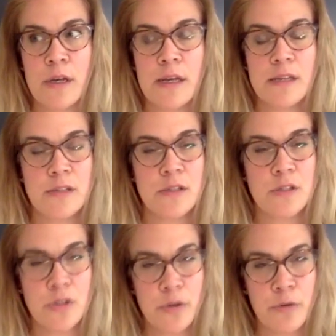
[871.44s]
is in
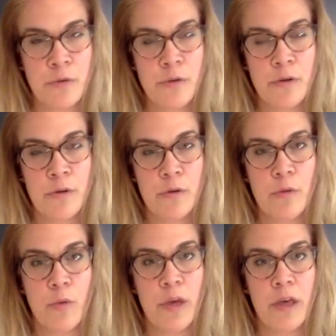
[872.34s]
tune
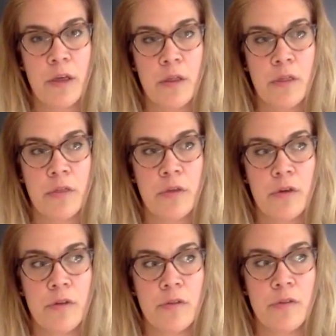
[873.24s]
with
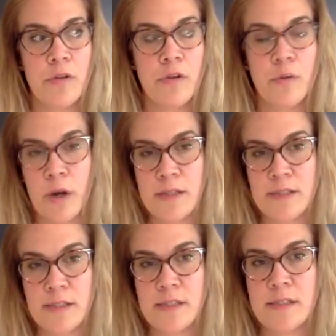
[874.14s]
the
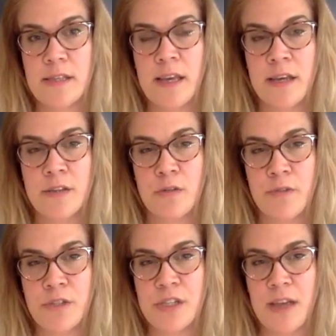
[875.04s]
nuances and
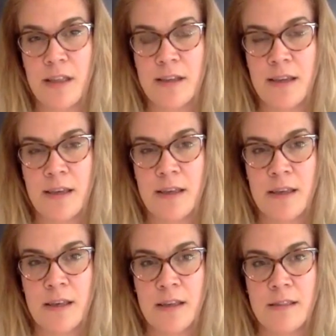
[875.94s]
originality
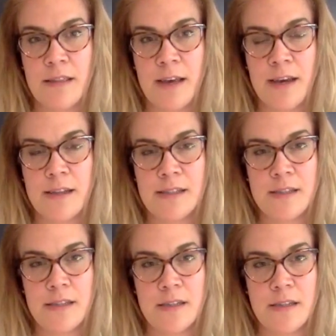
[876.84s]
that
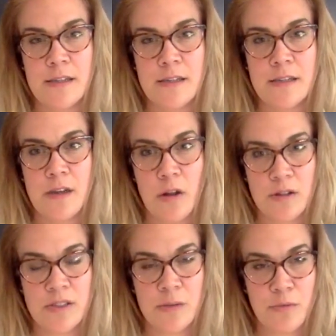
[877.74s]

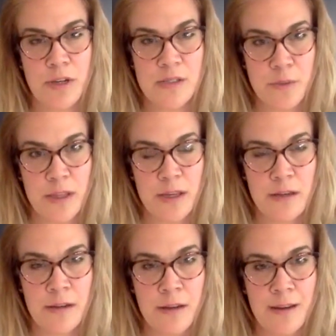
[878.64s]
Holliston brings with it.
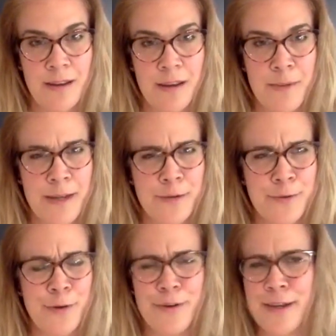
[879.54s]
And I don't
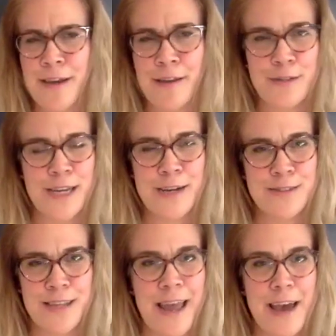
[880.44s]
know of any other towns
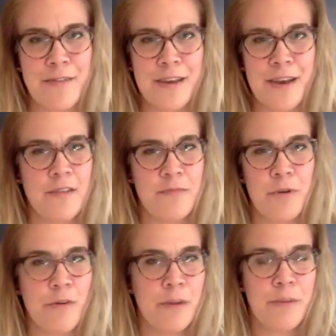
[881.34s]
that have the kind of
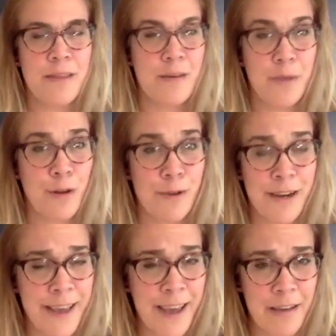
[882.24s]
programming that we
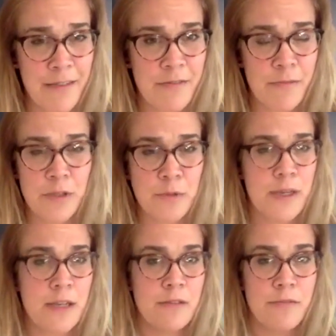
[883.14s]
already have
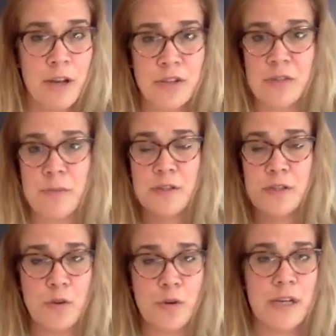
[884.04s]
between the French and the
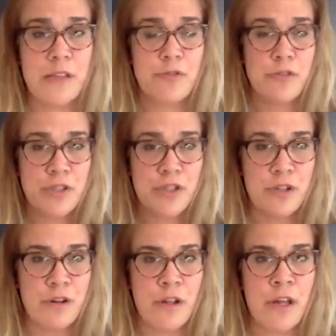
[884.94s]
Montessori and the traditional.